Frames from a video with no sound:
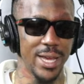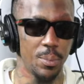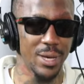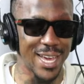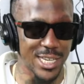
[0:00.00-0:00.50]
now.
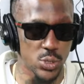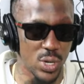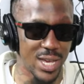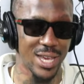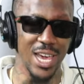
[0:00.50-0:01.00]
But guess
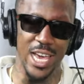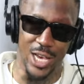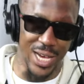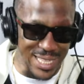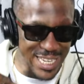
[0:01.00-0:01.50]
what?
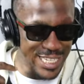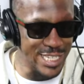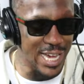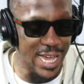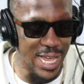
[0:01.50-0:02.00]
Y'all got these
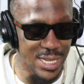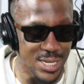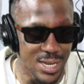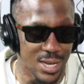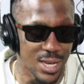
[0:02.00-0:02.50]

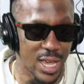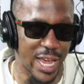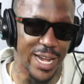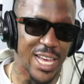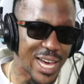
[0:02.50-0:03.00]
chains...
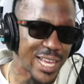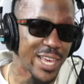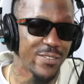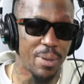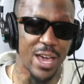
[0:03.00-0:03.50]
And now y'all gotta
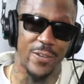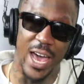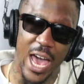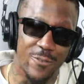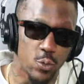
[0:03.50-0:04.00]
give it back for
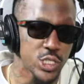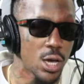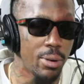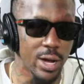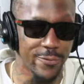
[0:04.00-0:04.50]
half of what
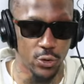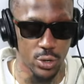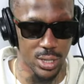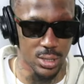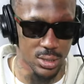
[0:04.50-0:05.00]
y'all bought it for.